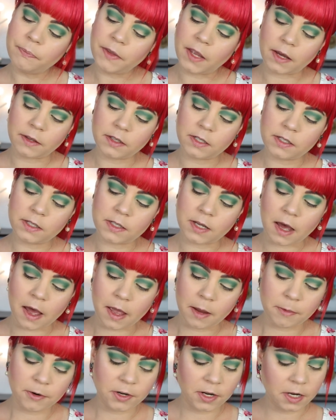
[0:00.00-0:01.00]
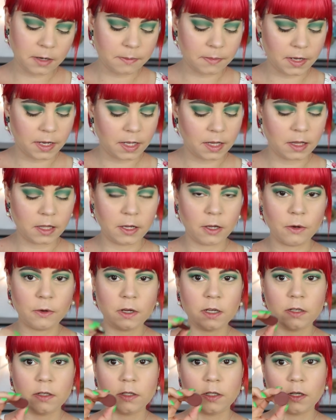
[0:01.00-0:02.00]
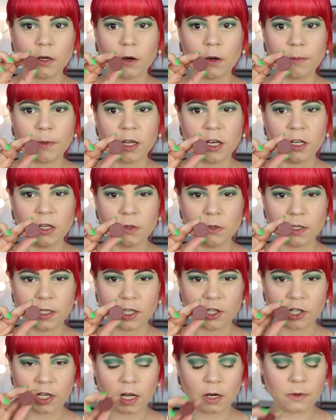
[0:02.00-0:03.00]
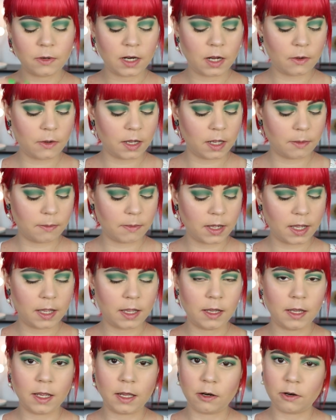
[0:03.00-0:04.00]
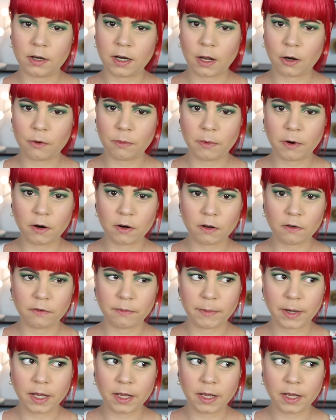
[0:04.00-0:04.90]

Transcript: Yeah, this is Hibernate by Clionadh. So I'm going to use this shadow now in my inner and outer part of